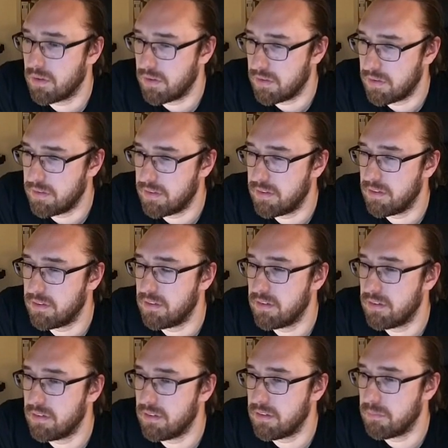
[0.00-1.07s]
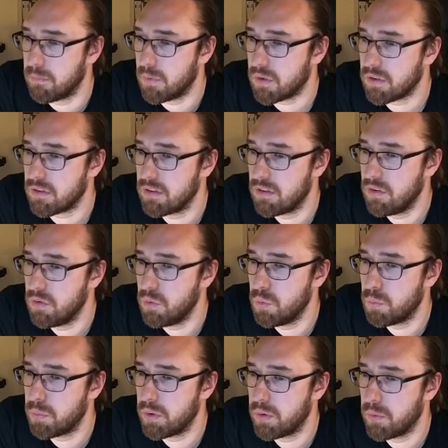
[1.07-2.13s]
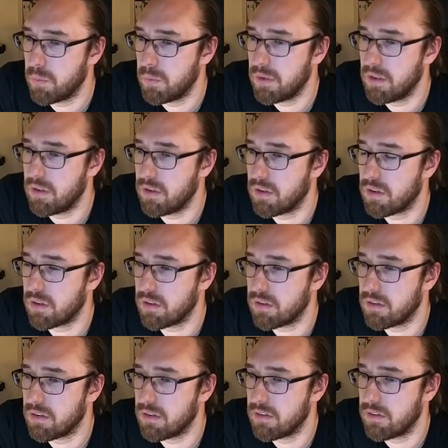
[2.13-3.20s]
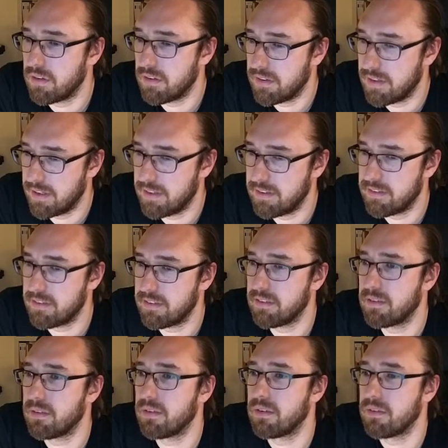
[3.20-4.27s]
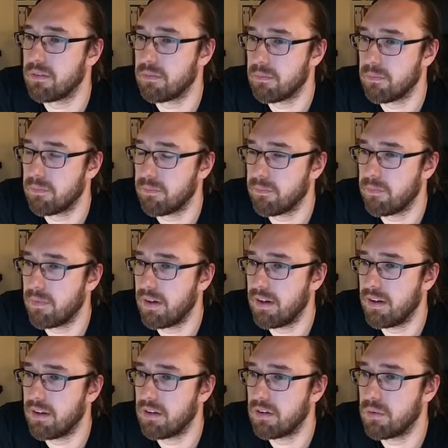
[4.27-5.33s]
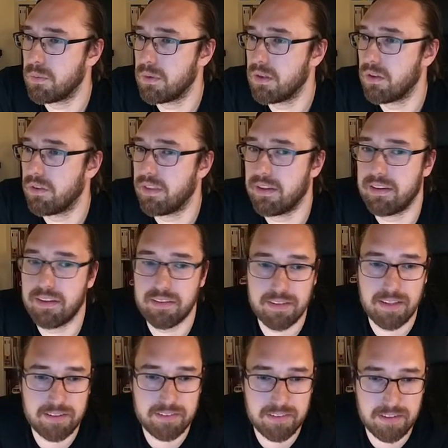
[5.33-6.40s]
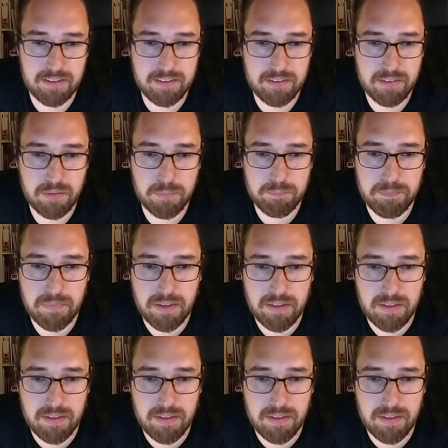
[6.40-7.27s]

The mocked loop, we got the test. and we got that test. Excellent. So